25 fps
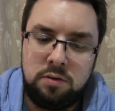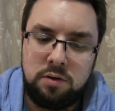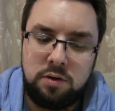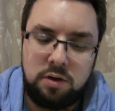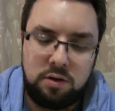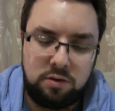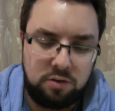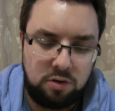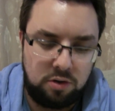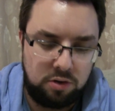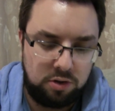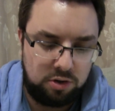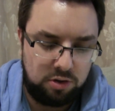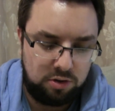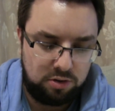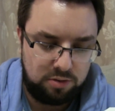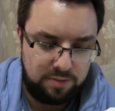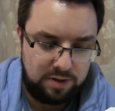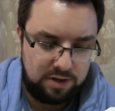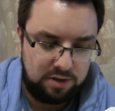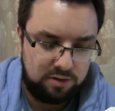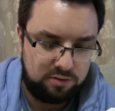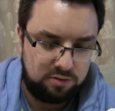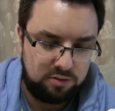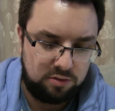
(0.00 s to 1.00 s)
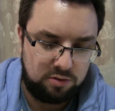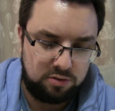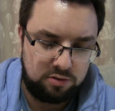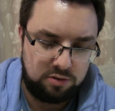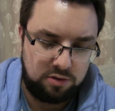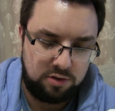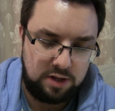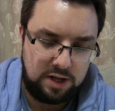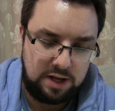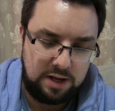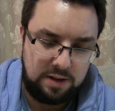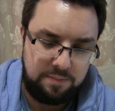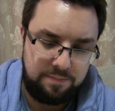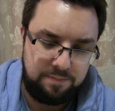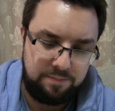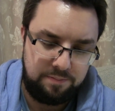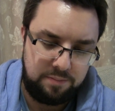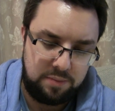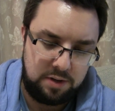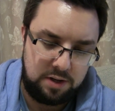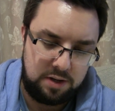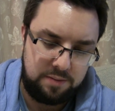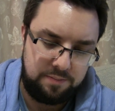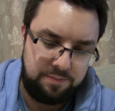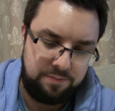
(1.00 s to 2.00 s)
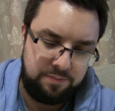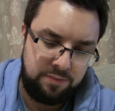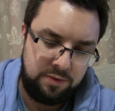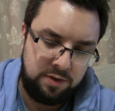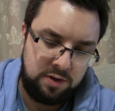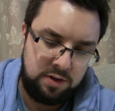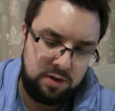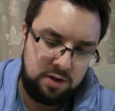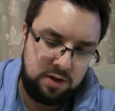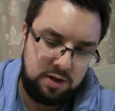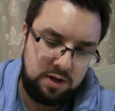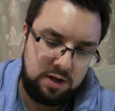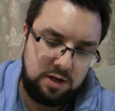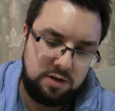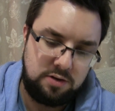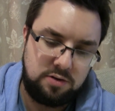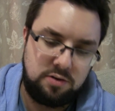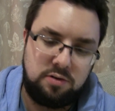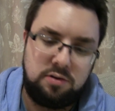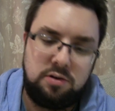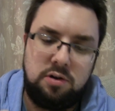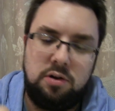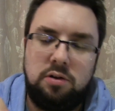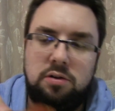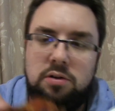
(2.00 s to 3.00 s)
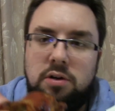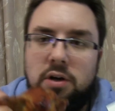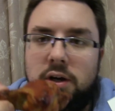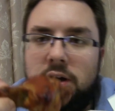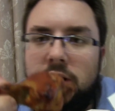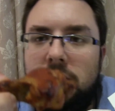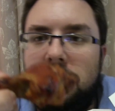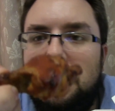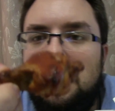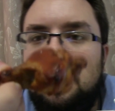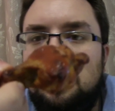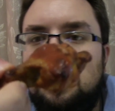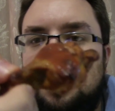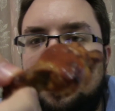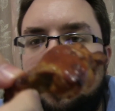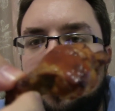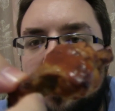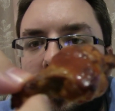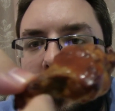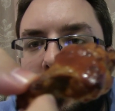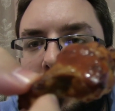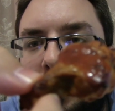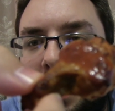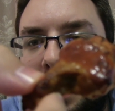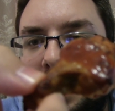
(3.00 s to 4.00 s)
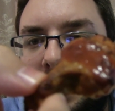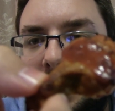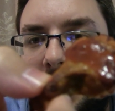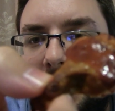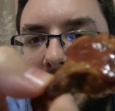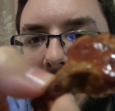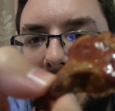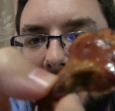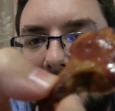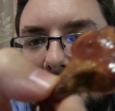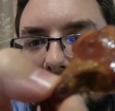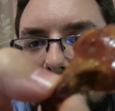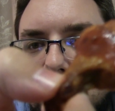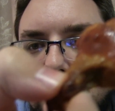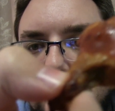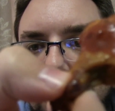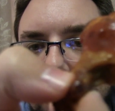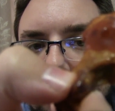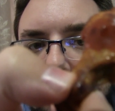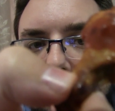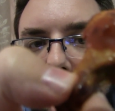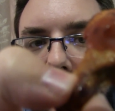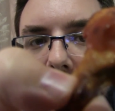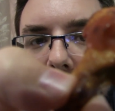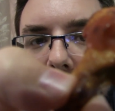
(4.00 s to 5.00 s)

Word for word: There's not a huge amount of sauce on there but it just looks like an easy one to actually eat on